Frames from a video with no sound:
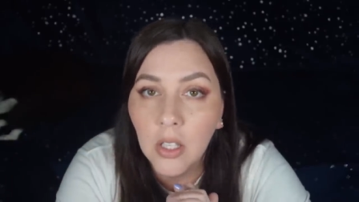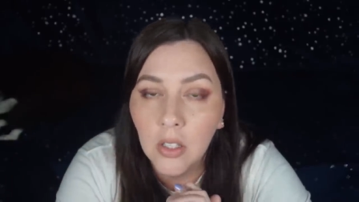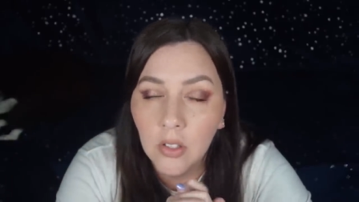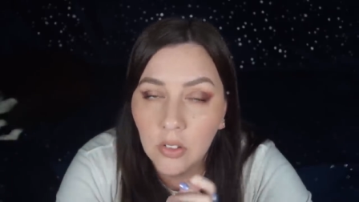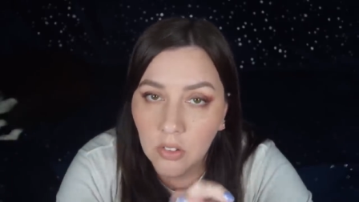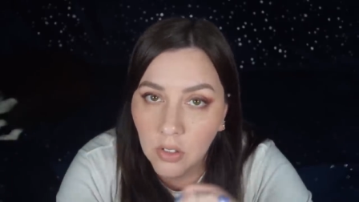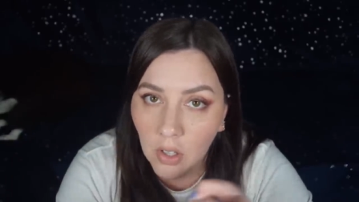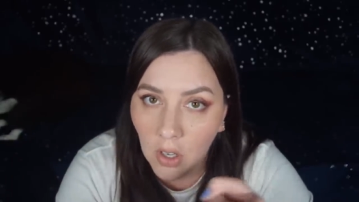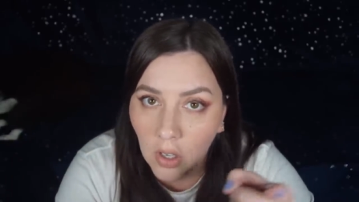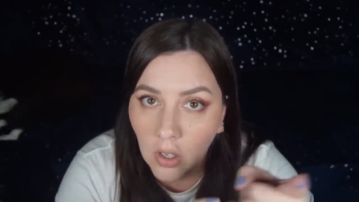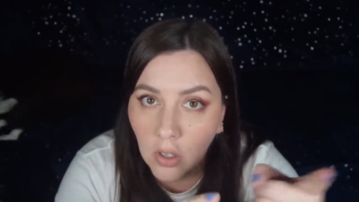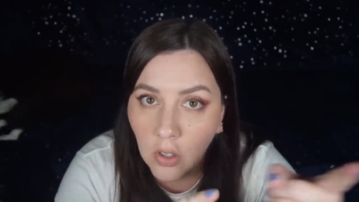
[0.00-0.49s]

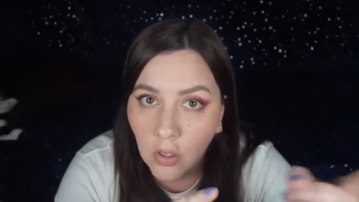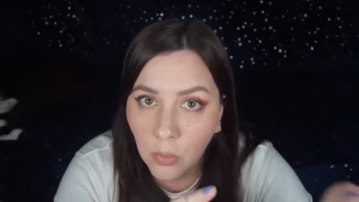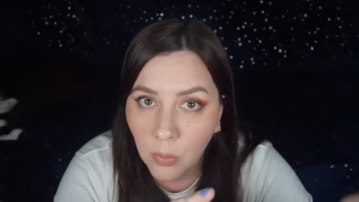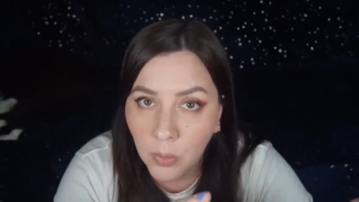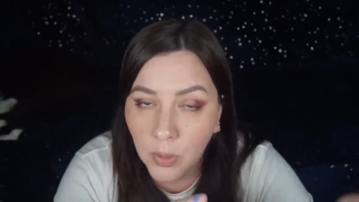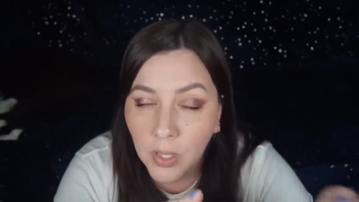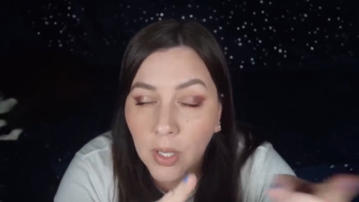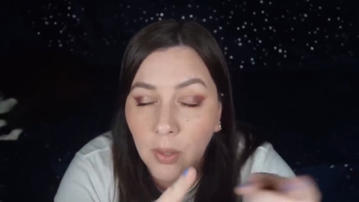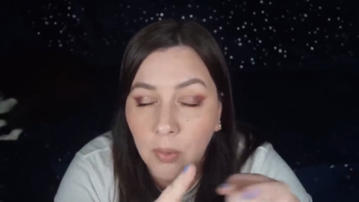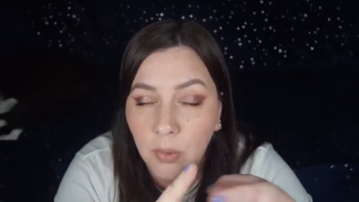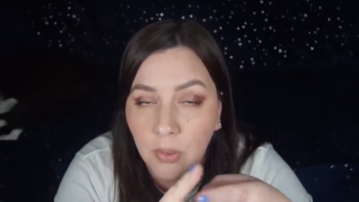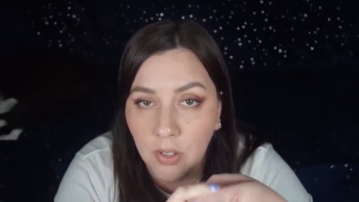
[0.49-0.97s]
saw her
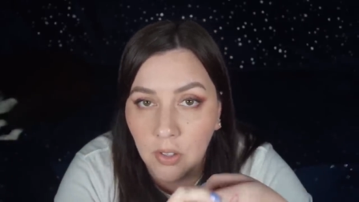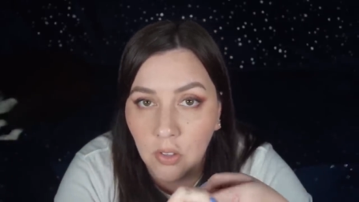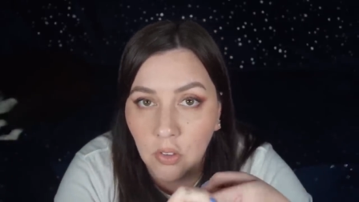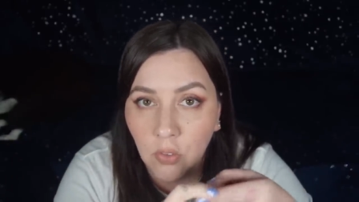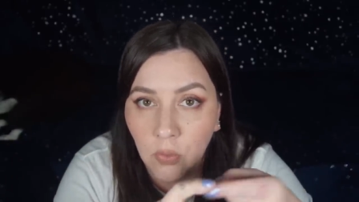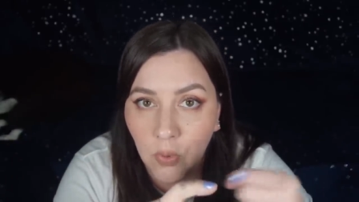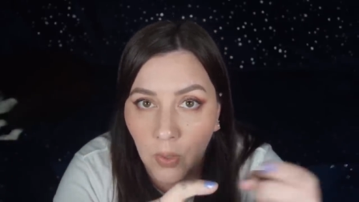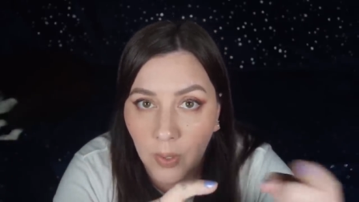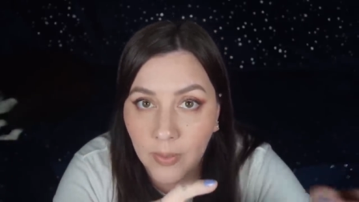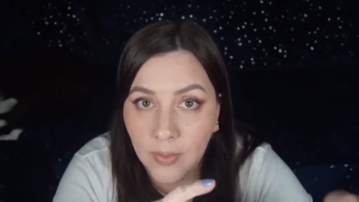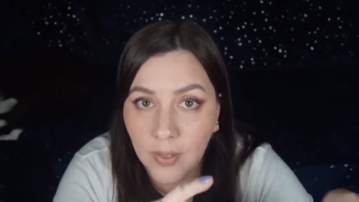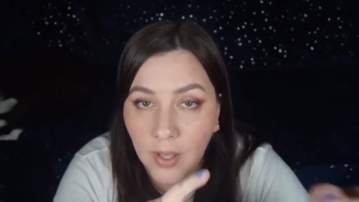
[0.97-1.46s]
when he was at his
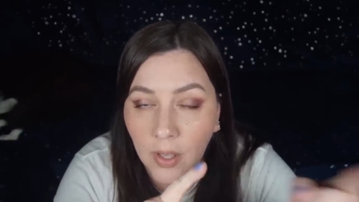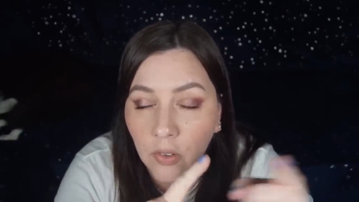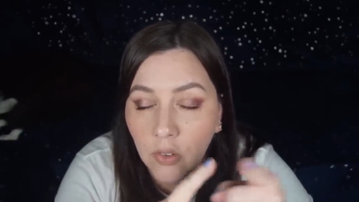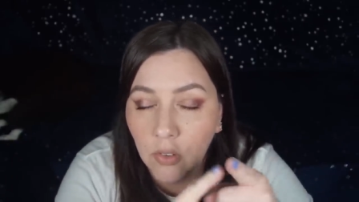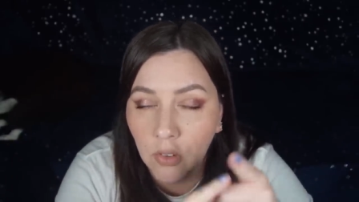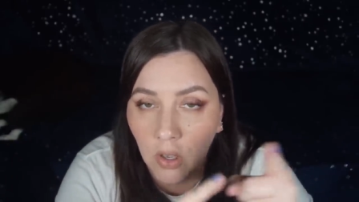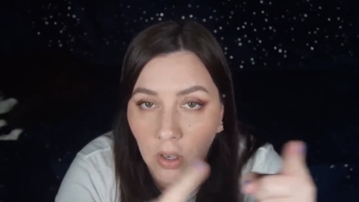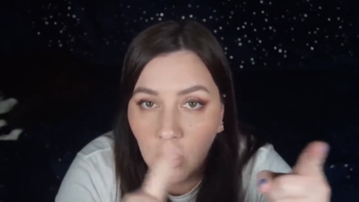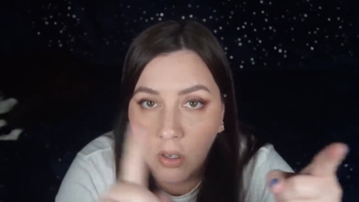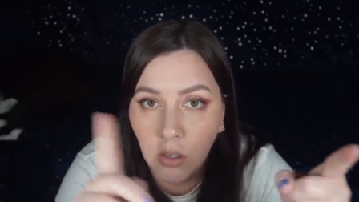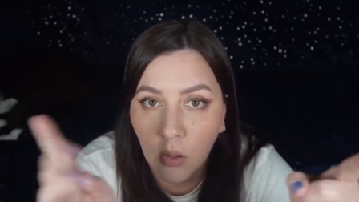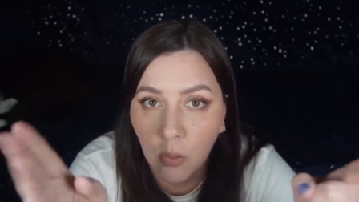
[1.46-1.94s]
friend's house,
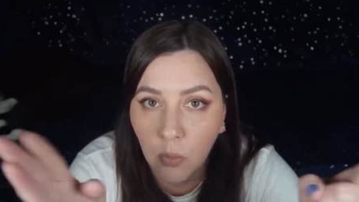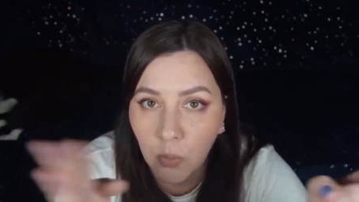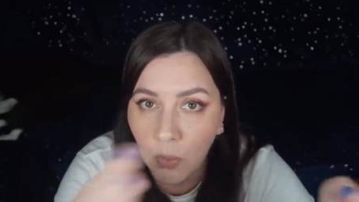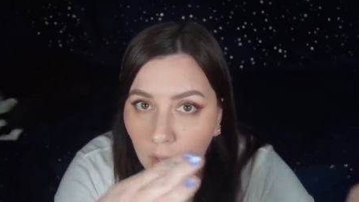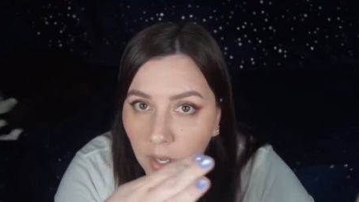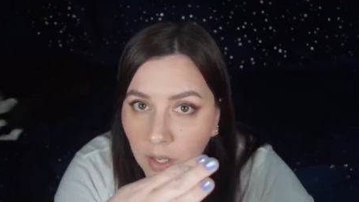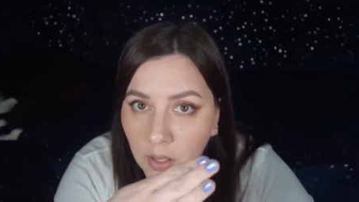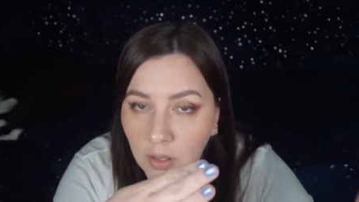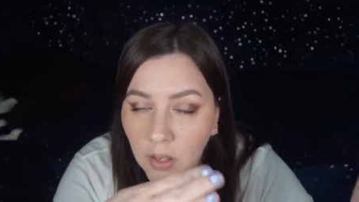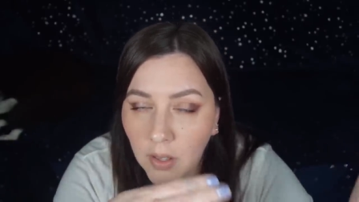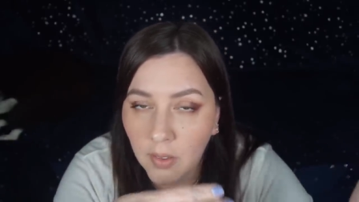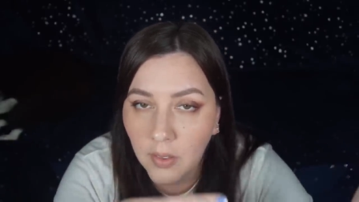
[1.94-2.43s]
saw her
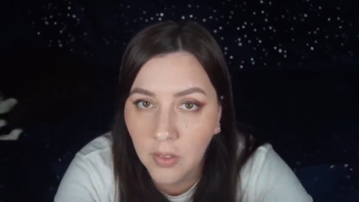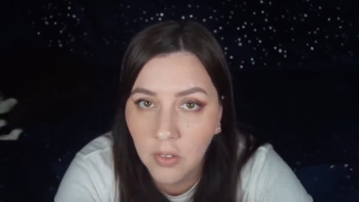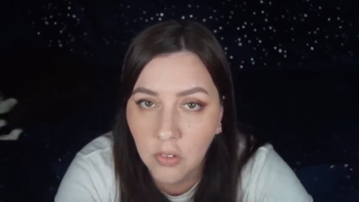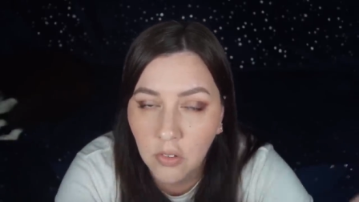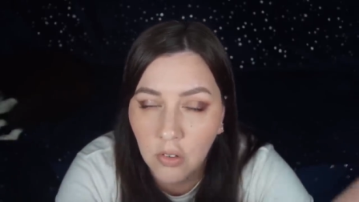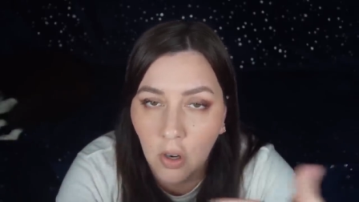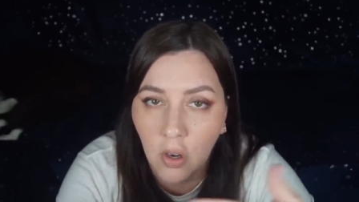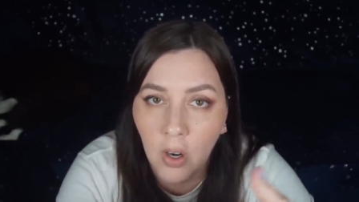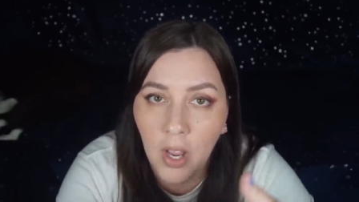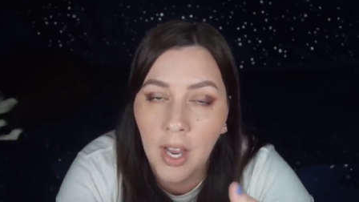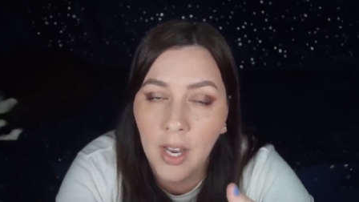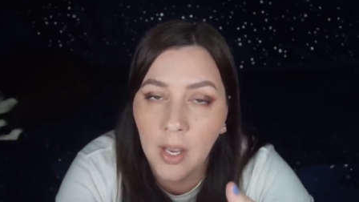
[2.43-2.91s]
run and then
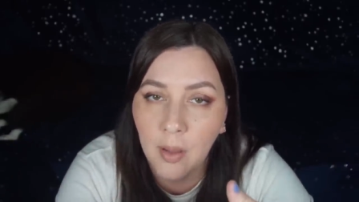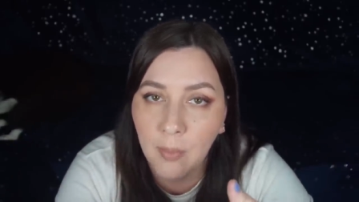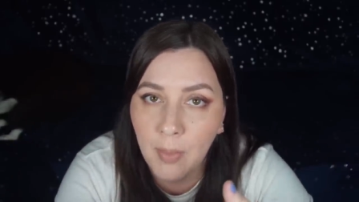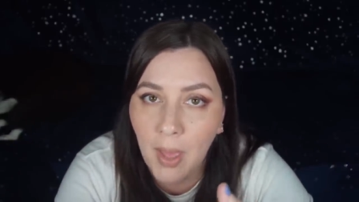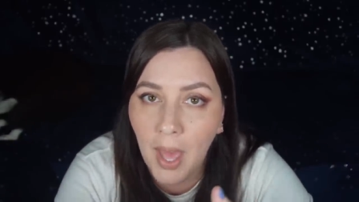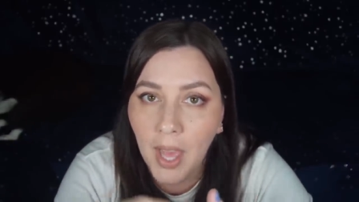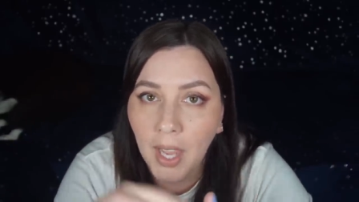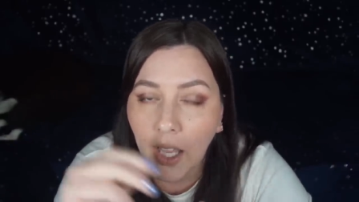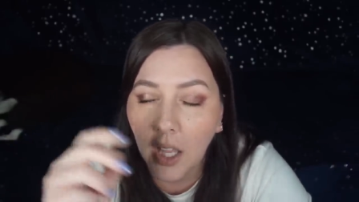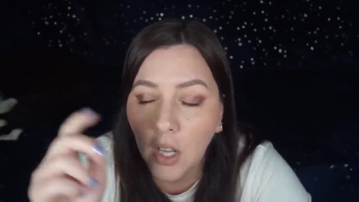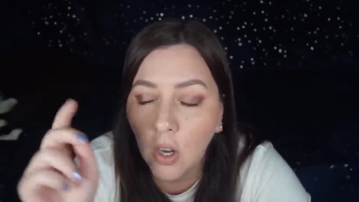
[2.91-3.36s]
start heading back.